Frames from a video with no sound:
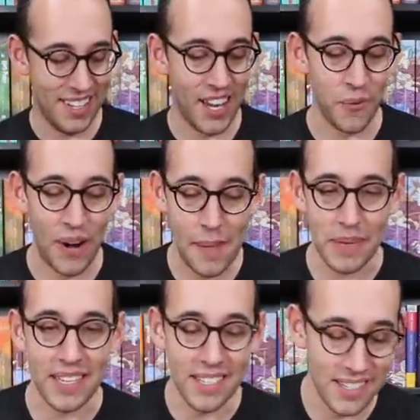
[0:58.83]
unwrap
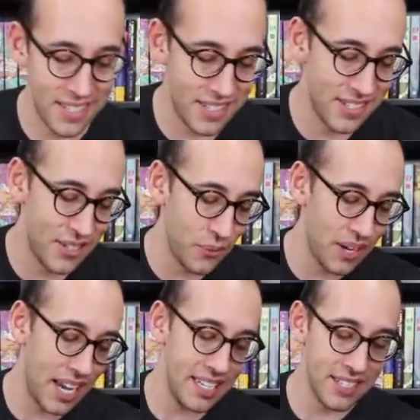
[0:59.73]
it because it's so
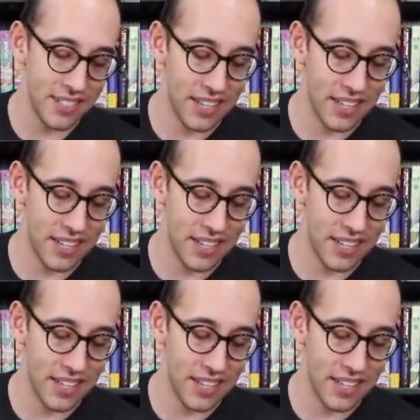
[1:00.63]
nice